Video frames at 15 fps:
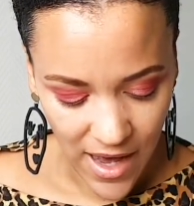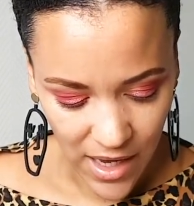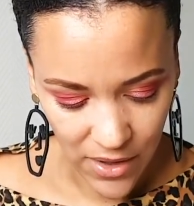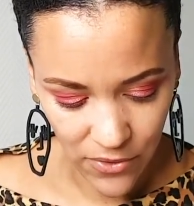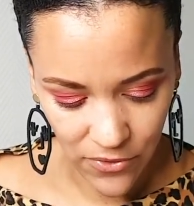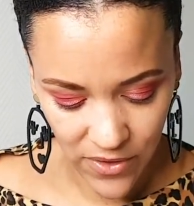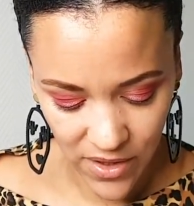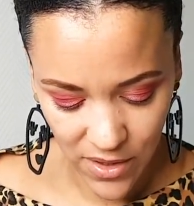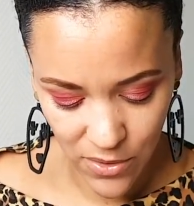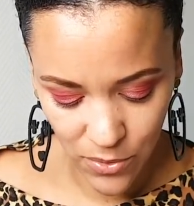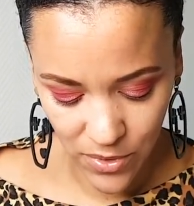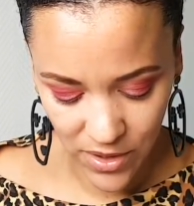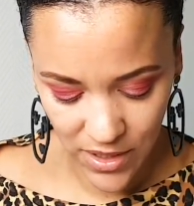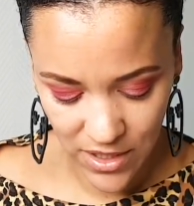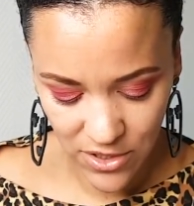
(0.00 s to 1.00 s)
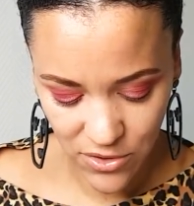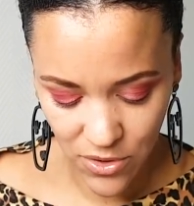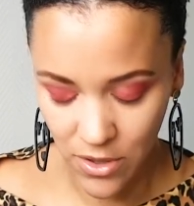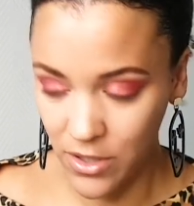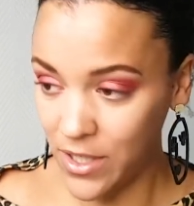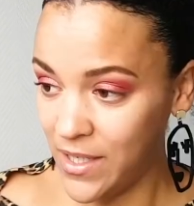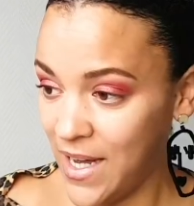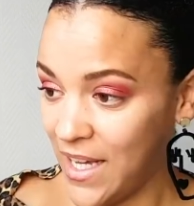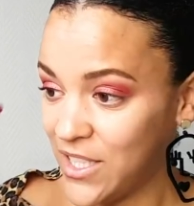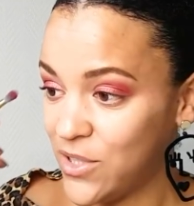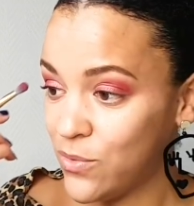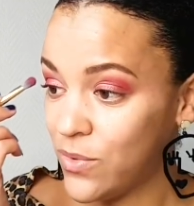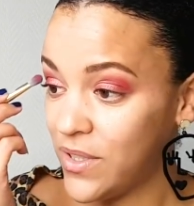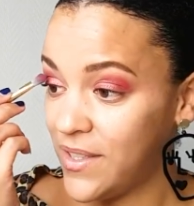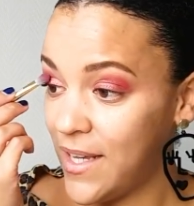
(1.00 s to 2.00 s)
I feel a really strong
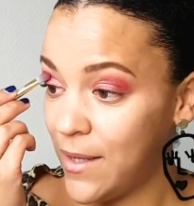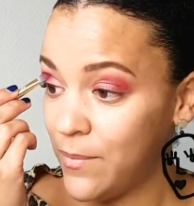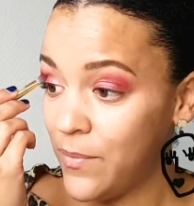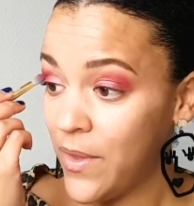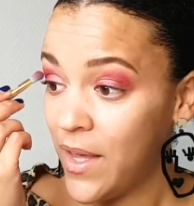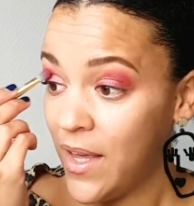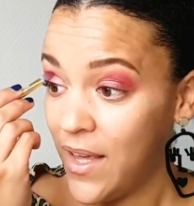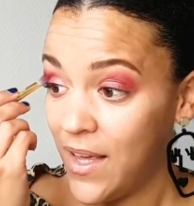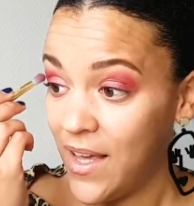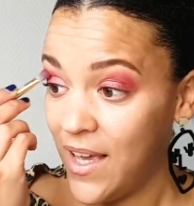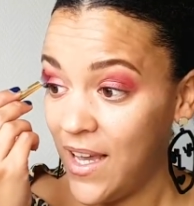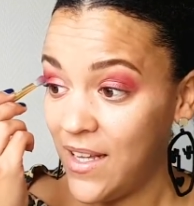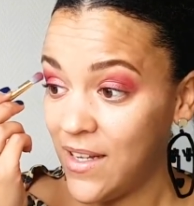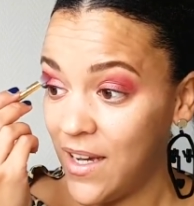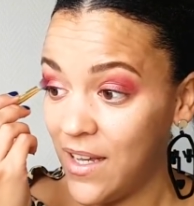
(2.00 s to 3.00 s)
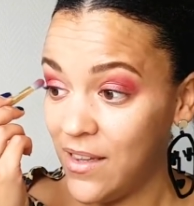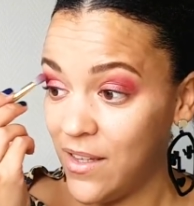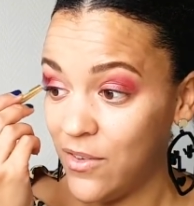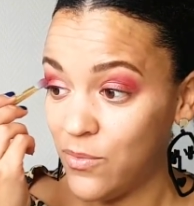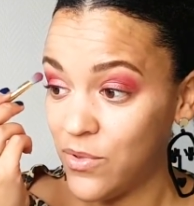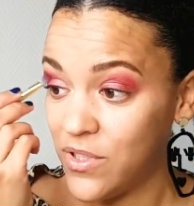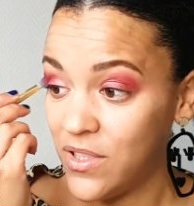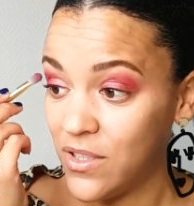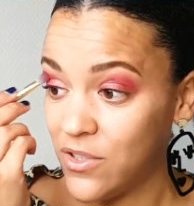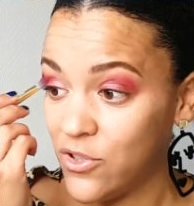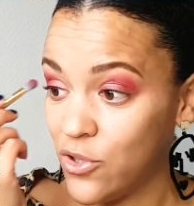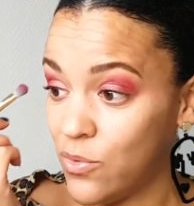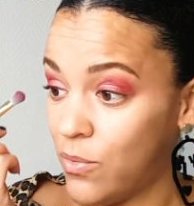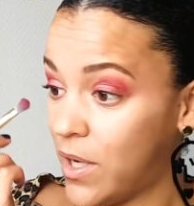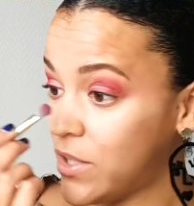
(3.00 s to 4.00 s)
connection with them, and I love Brazil
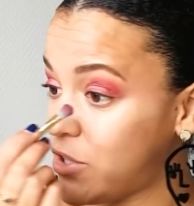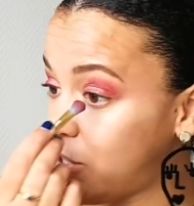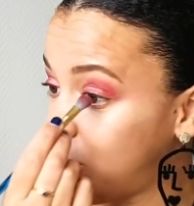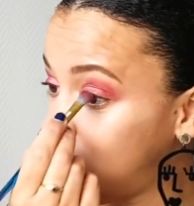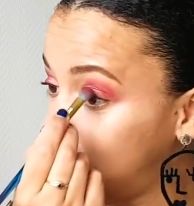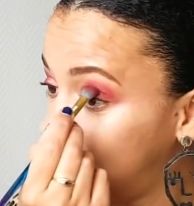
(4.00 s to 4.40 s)
so much.